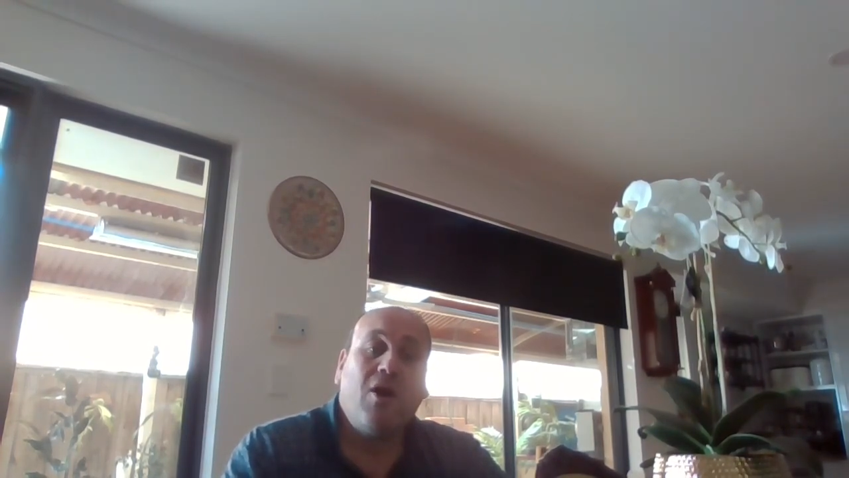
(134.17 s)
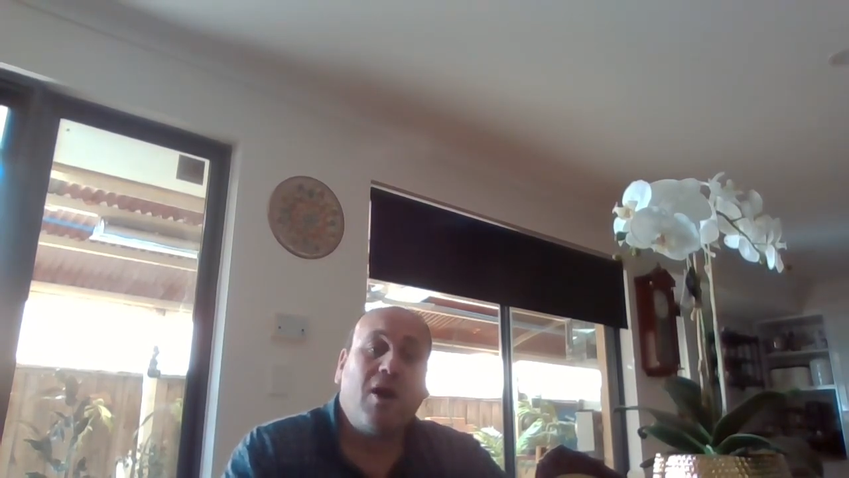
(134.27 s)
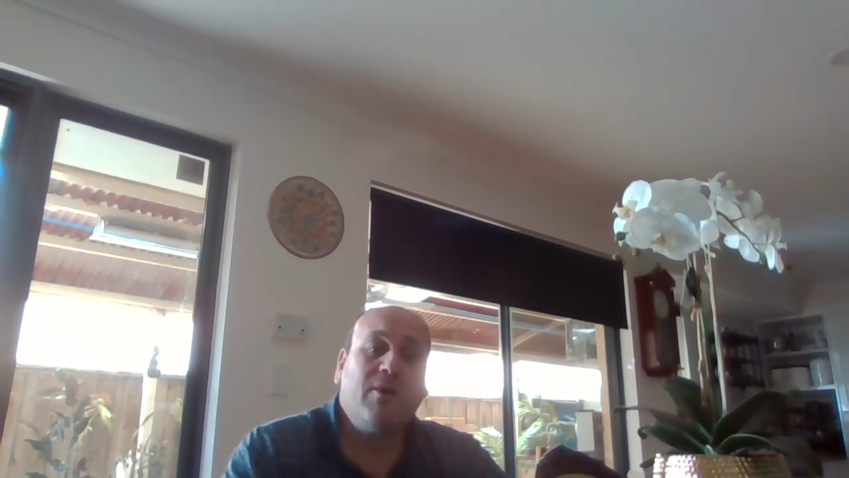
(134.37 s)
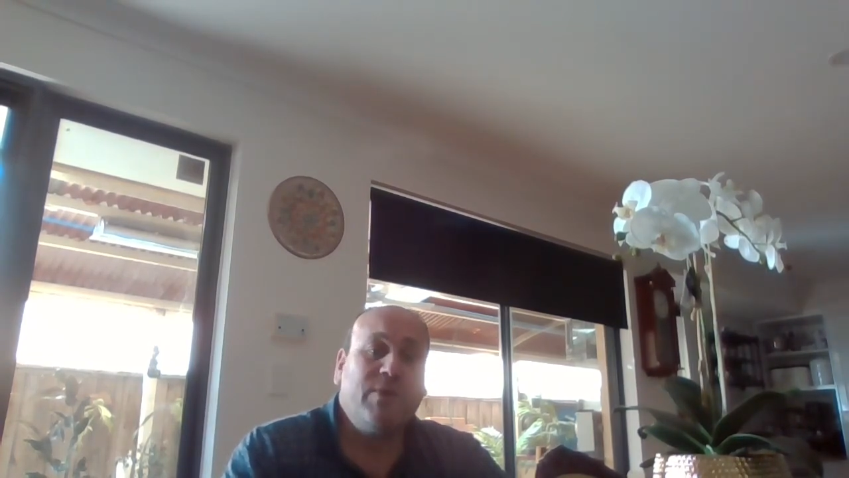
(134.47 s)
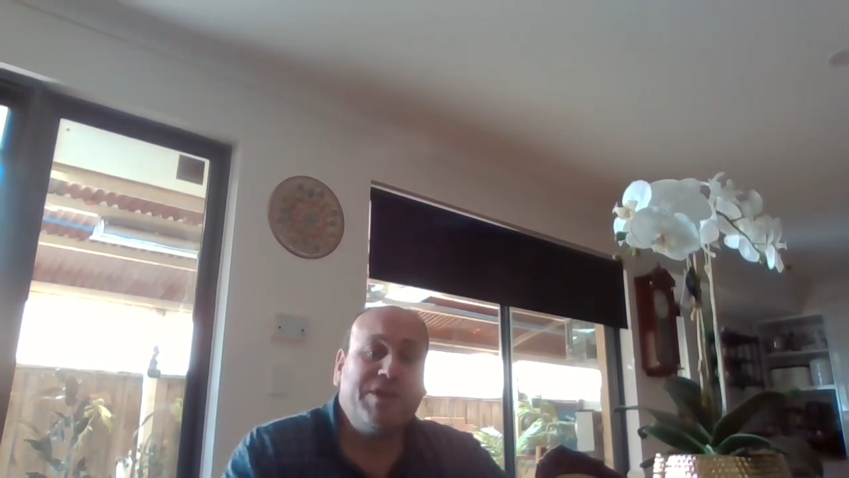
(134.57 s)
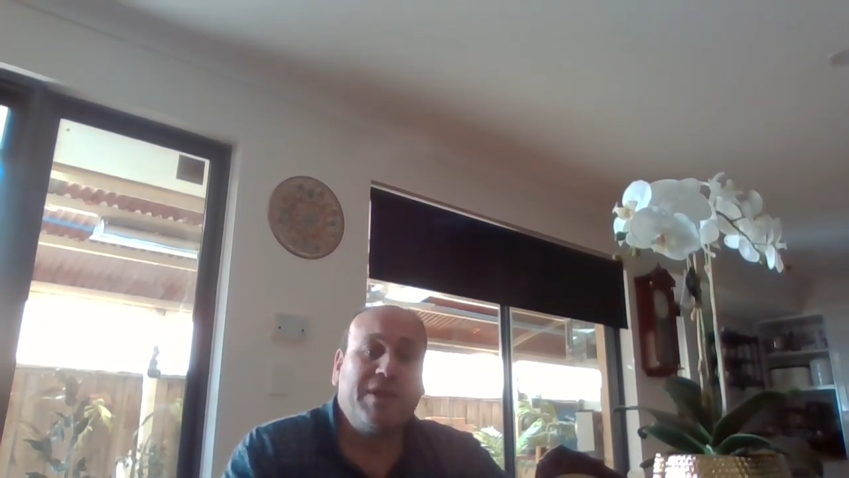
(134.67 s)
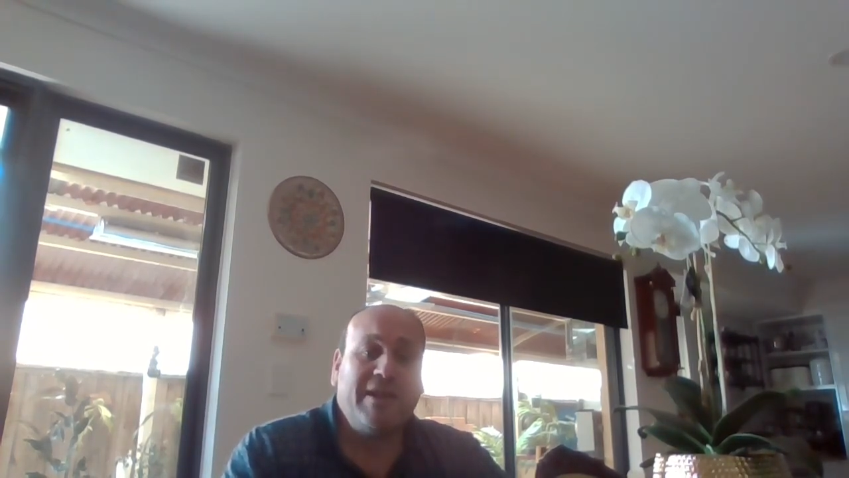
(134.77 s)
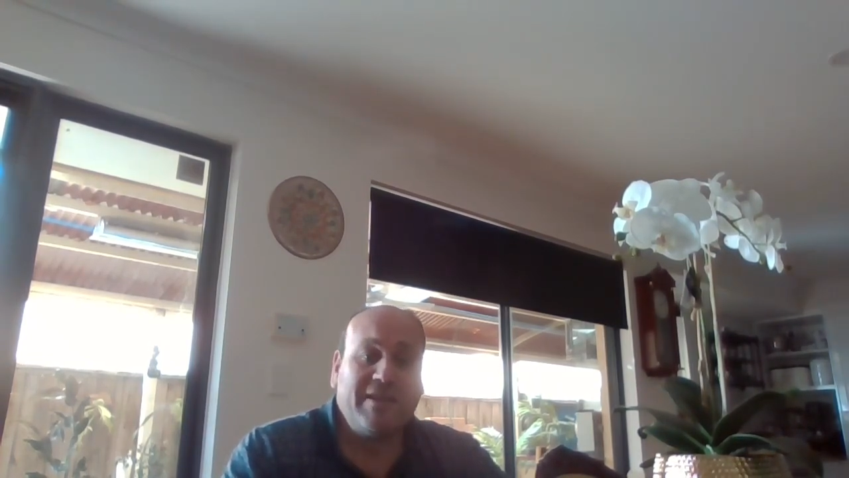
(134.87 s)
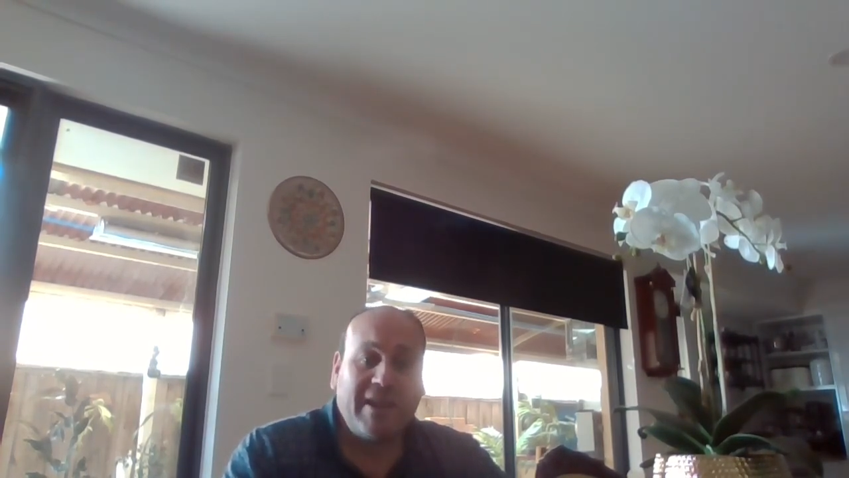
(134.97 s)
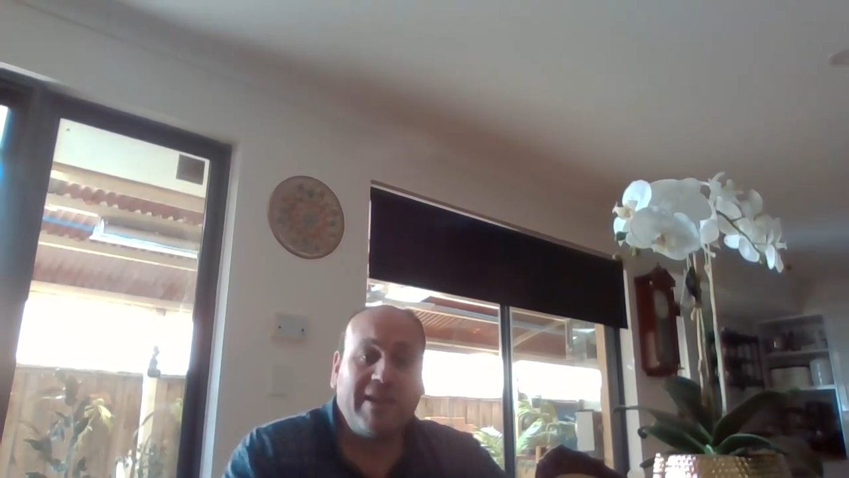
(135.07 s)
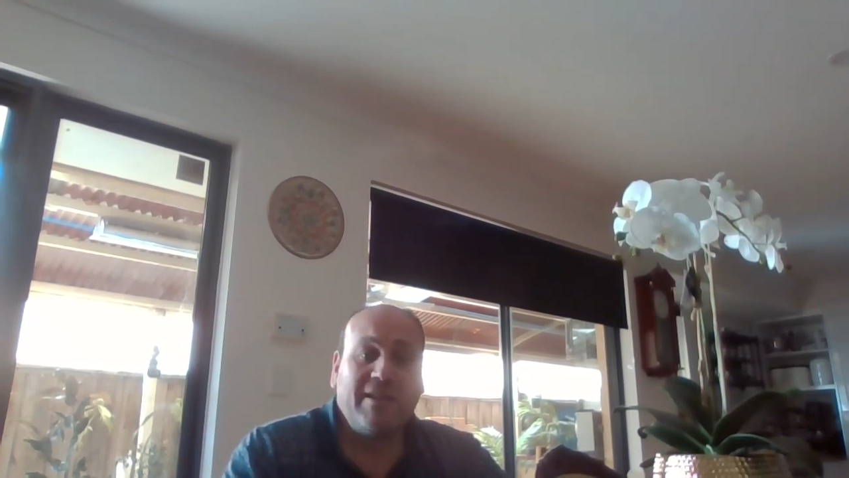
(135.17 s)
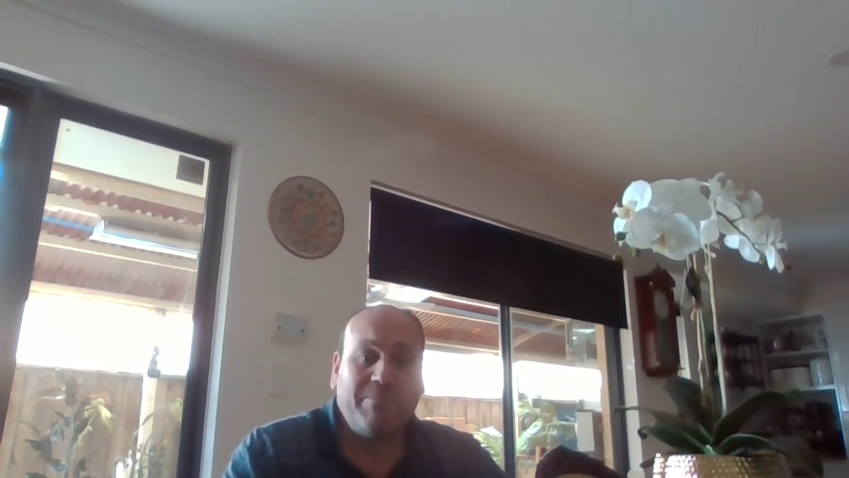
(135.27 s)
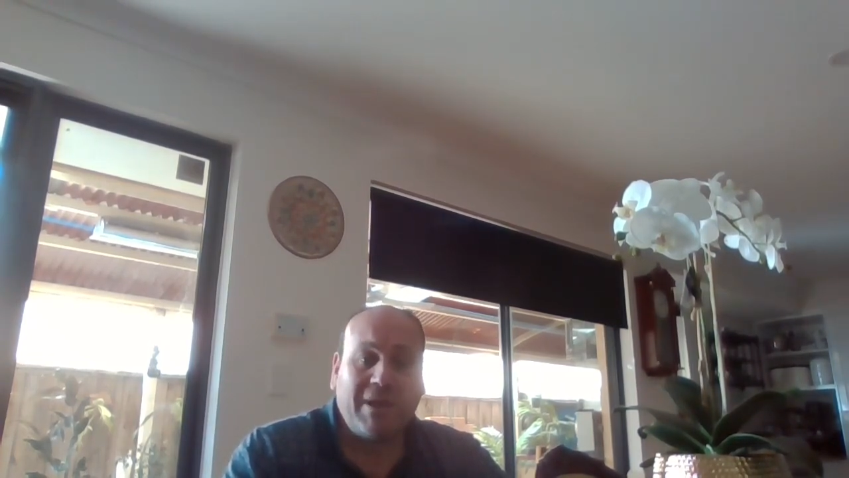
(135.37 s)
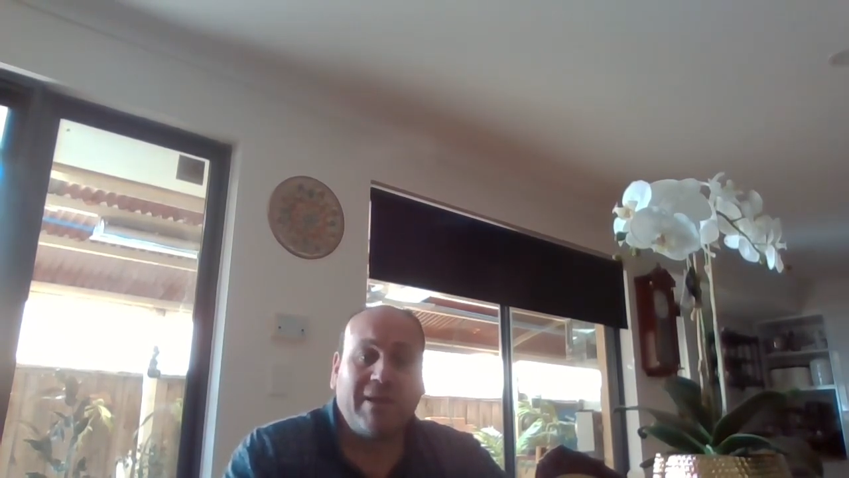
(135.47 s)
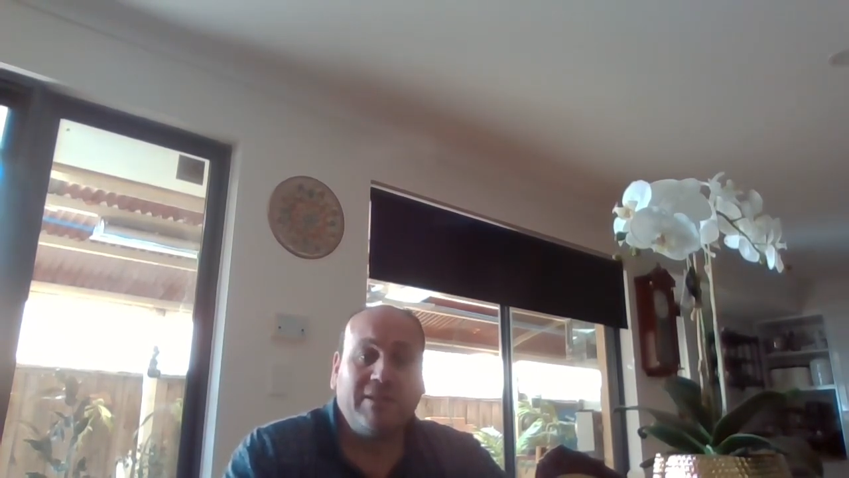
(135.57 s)
I would say take the
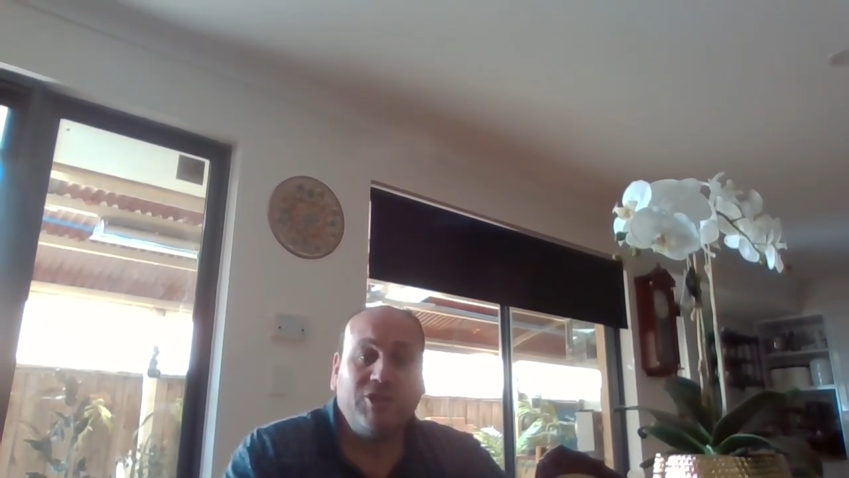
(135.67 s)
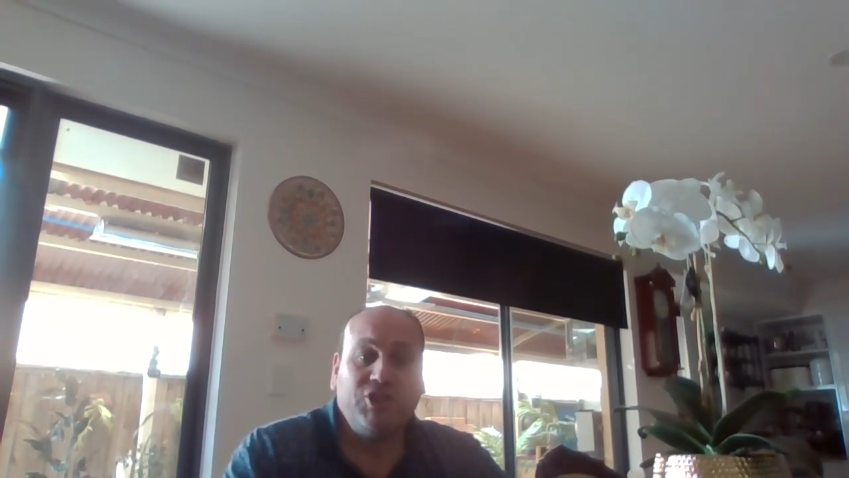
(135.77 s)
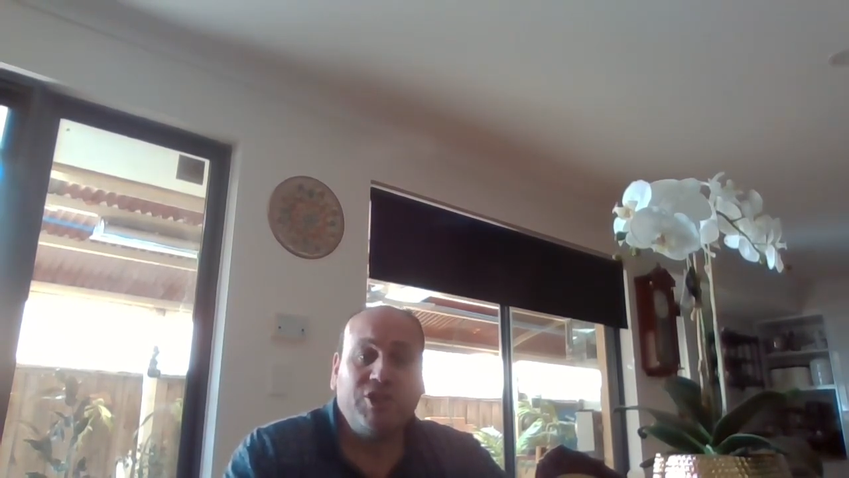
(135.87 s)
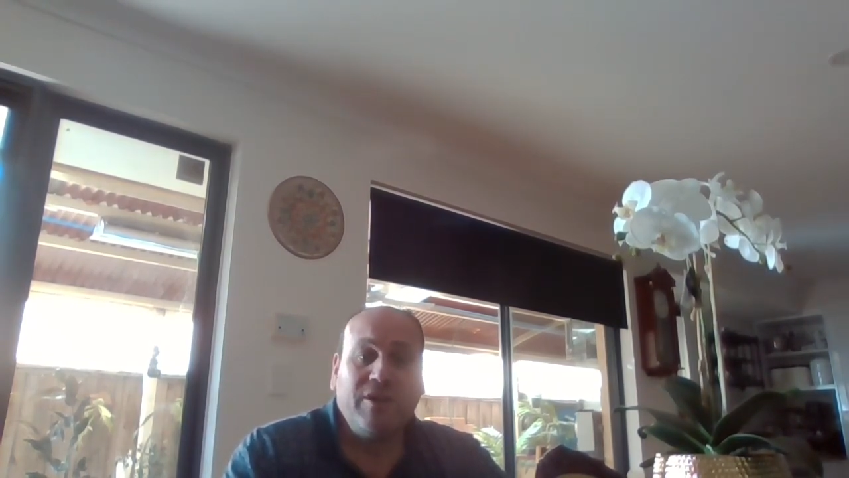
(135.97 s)
plunge